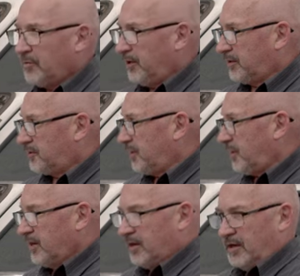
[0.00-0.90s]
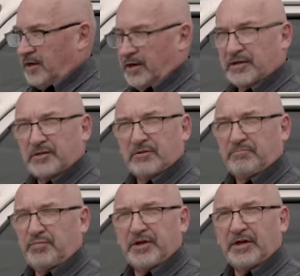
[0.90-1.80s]
but it's
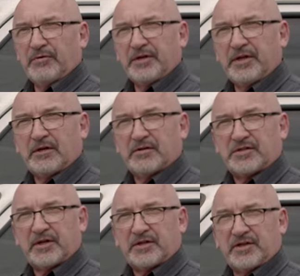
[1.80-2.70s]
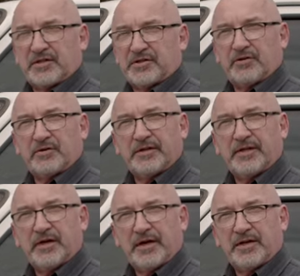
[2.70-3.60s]
putting a ridiculous Stetson on
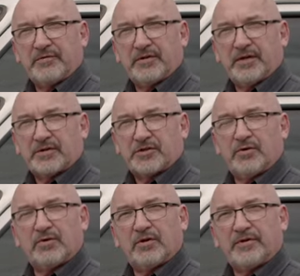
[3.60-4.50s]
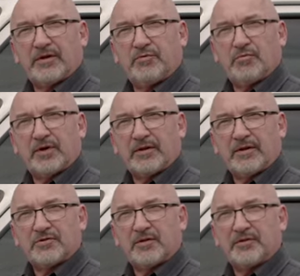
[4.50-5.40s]
the end of the snorkel if you're going to put one of
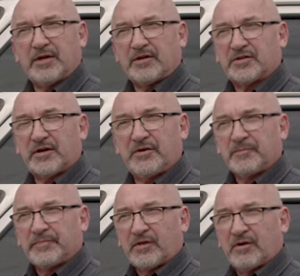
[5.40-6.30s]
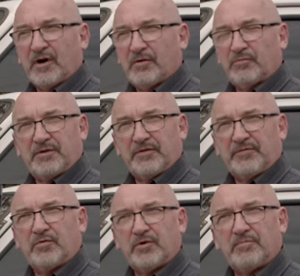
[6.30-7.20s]
those on there, so I
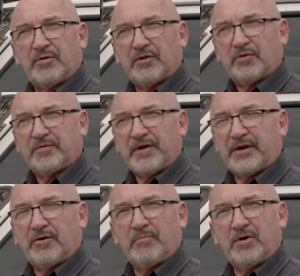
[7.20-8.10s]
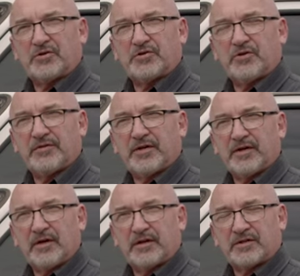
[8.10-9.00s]
definitely wouldn't bother with that. I might try
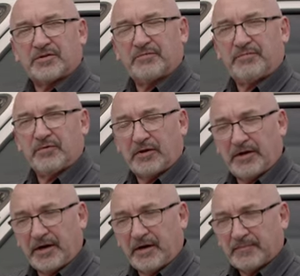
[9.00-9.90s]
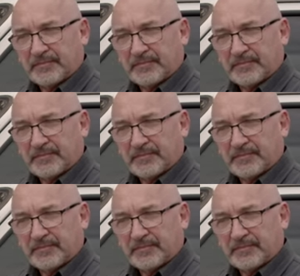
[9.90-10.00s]
the dust cleaner